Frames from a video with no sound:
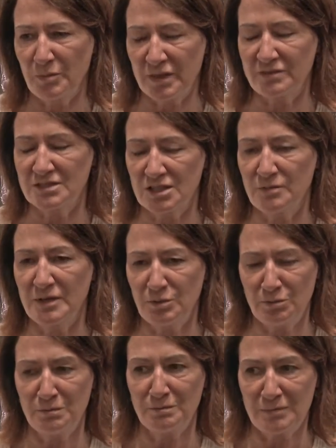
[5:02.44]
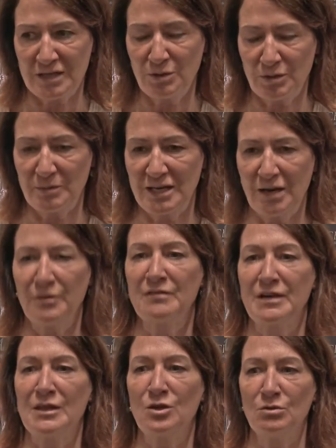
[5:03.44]
But there are so many women out there,
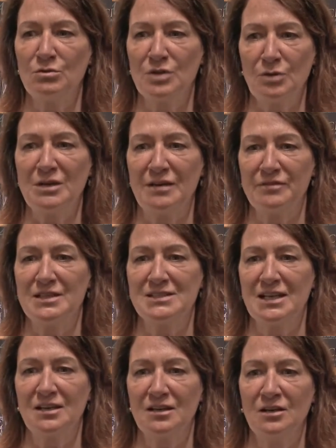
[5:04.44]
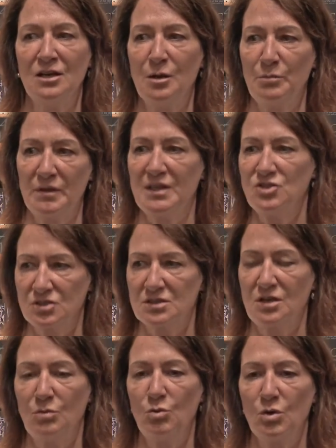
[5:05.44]
I think, who don't have this anchor, but they just
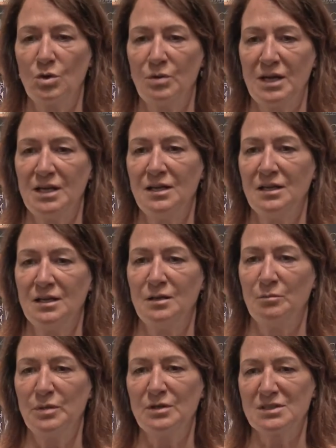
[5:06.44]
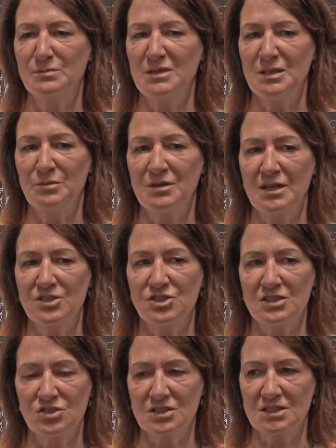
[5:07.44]
can't walk away, because manipulation
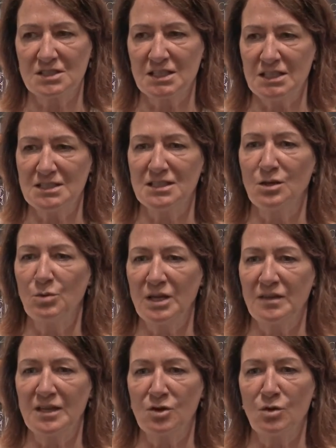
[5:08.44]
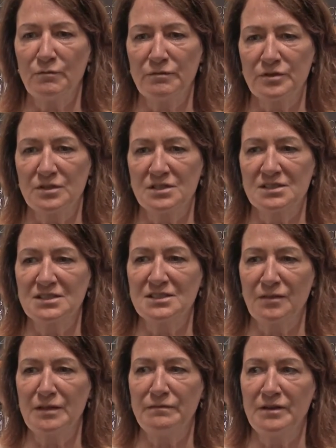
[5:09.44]
is just eating away at their confidence
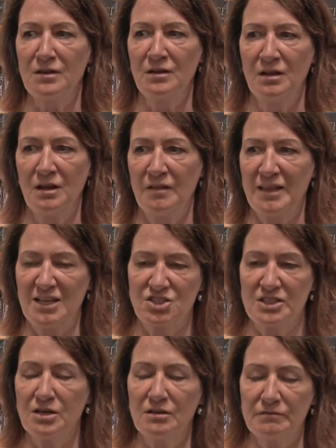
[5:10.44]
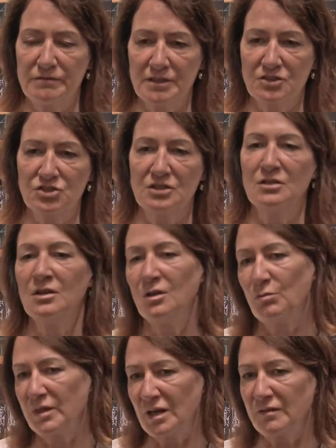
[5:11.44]
until they feel they actually can't function
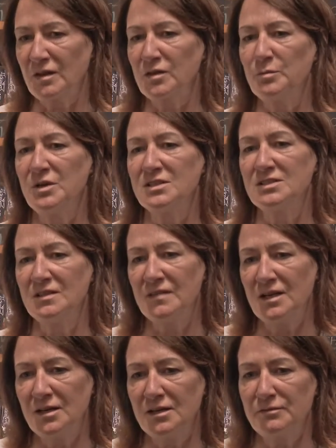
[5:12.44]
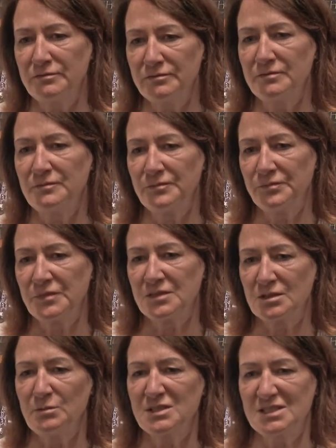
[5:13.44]
without the other person in their life.
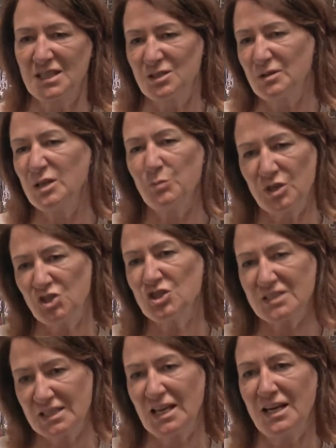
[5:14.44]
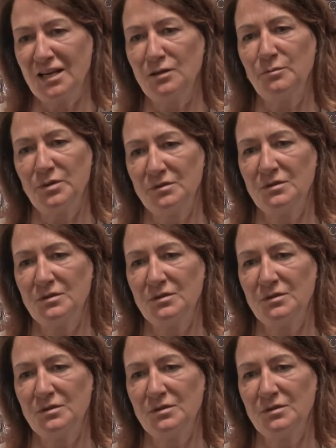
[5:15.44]
So I would say to anybody just to get help,